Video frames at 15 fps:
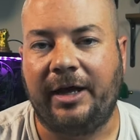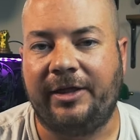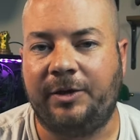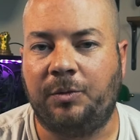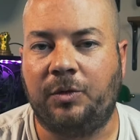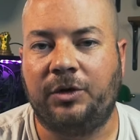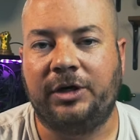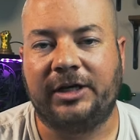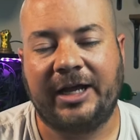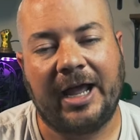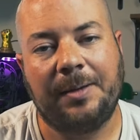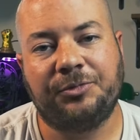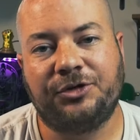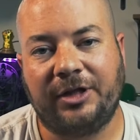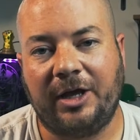And then we're gonna
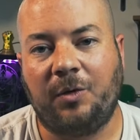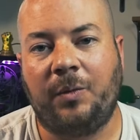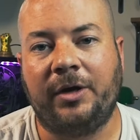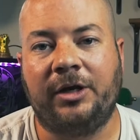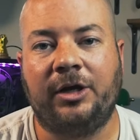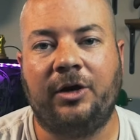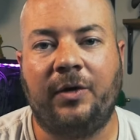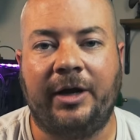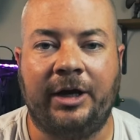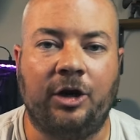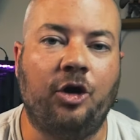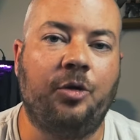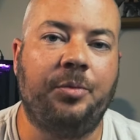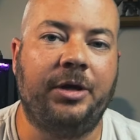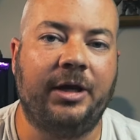capture that window in
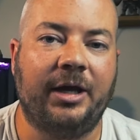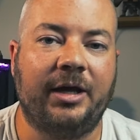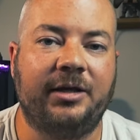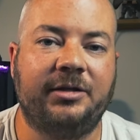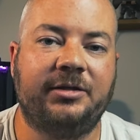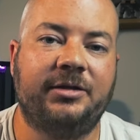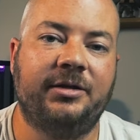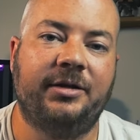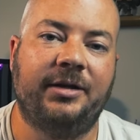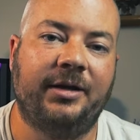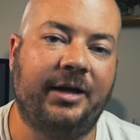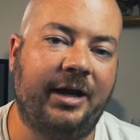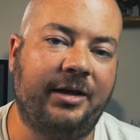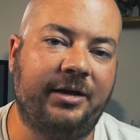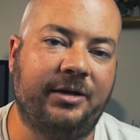OBS
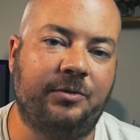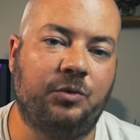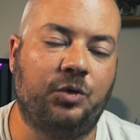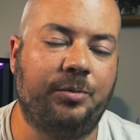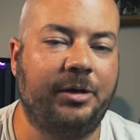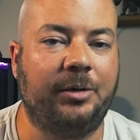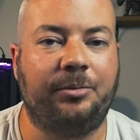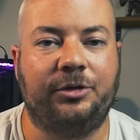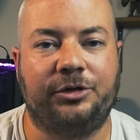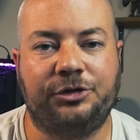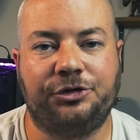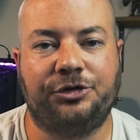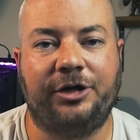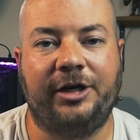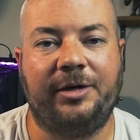and then we'll be able to
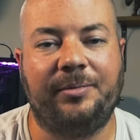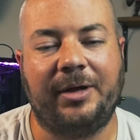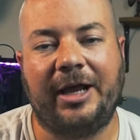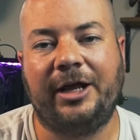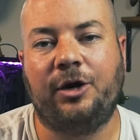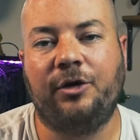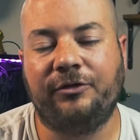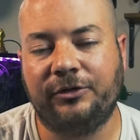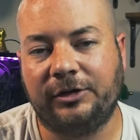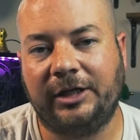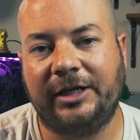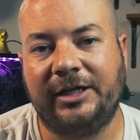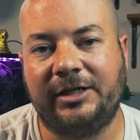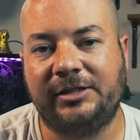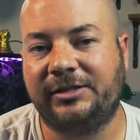stream, add
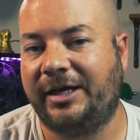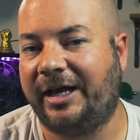overlays,